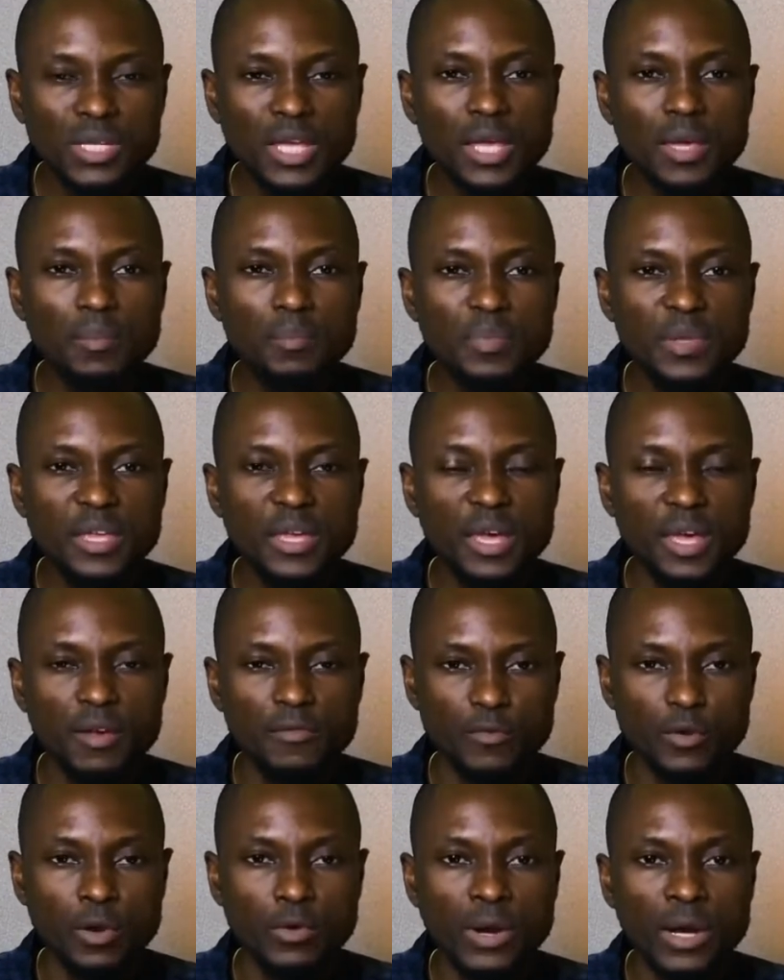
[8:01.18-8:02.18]
a
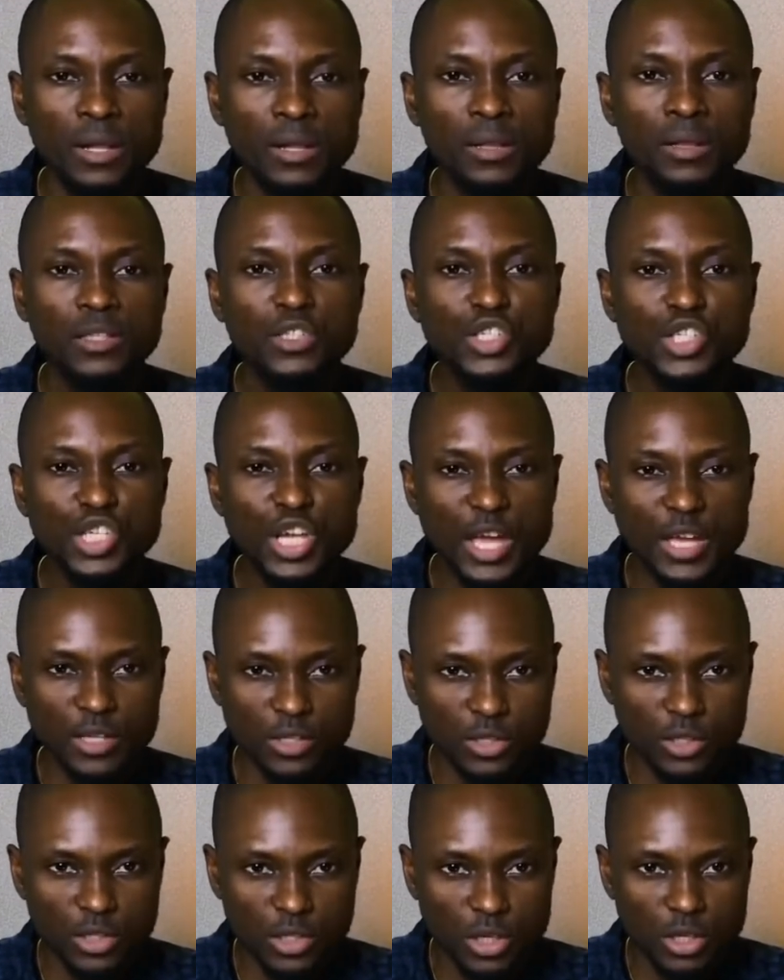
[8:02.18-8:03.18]
behavioral
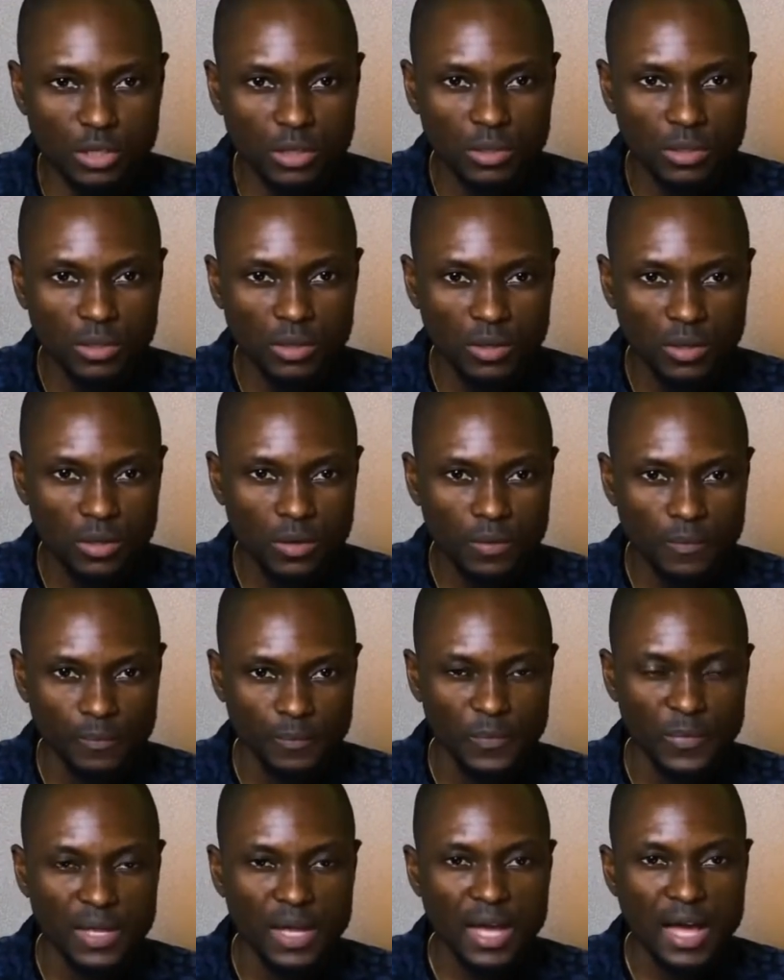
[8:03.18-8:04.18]
change.
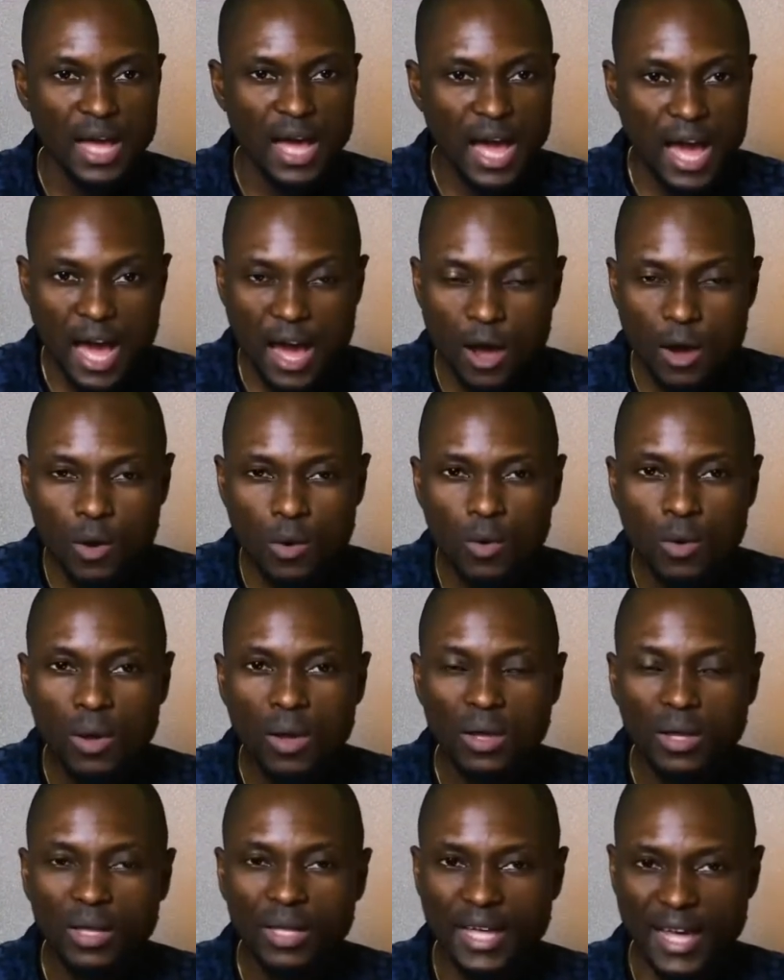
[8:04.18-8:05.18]
How
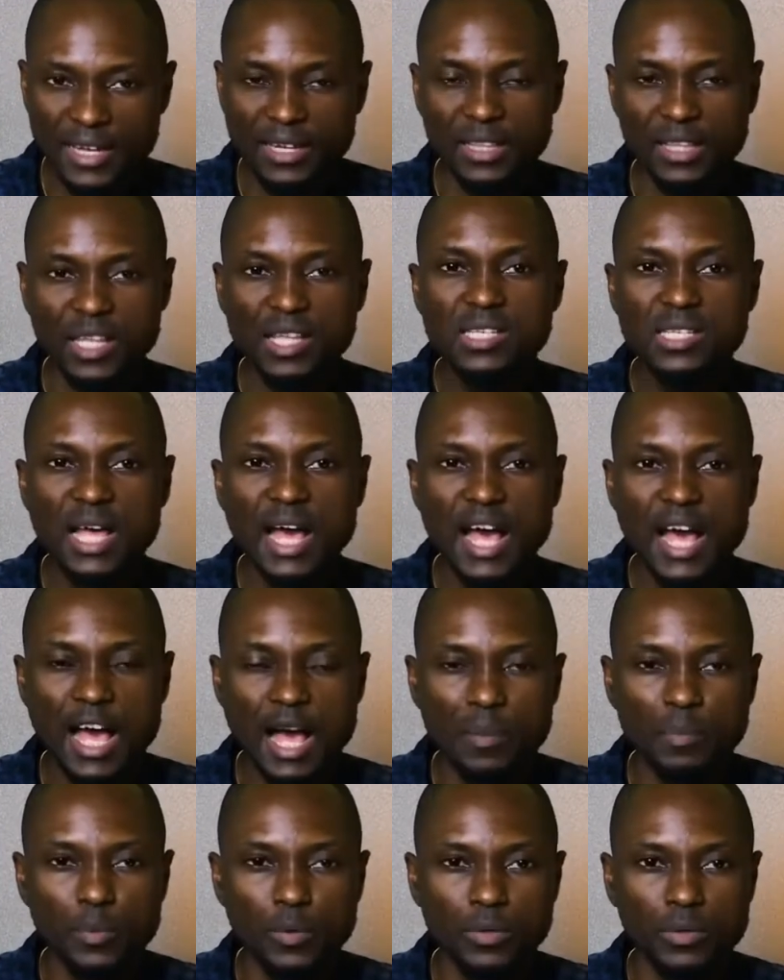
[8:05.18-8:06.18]
can this
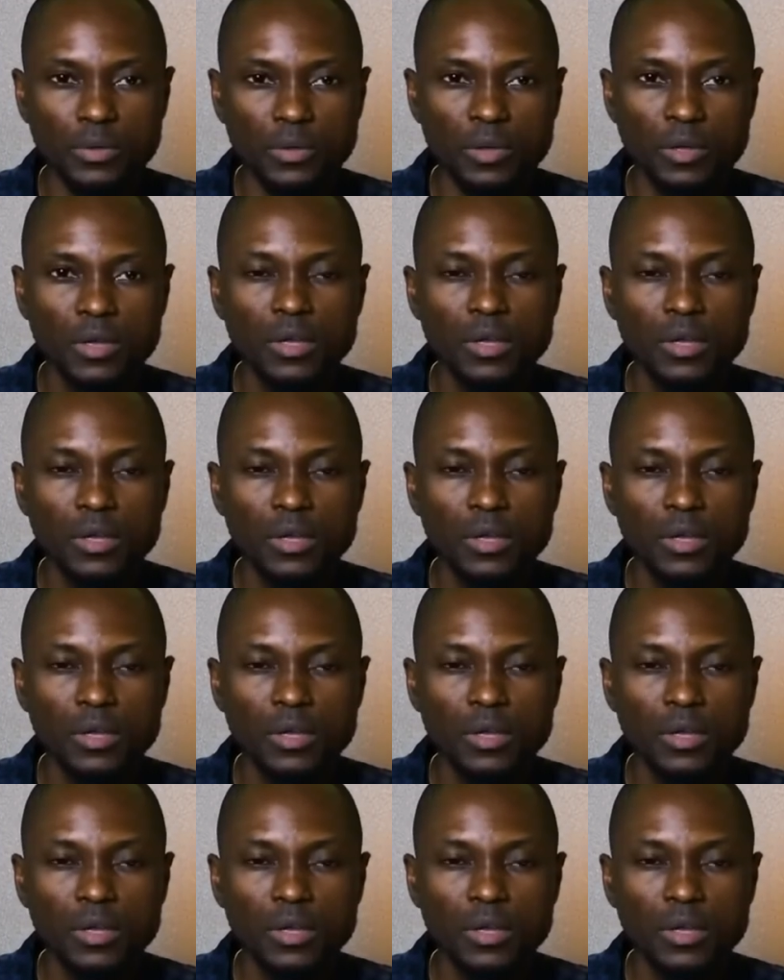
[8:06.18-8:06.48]
happen?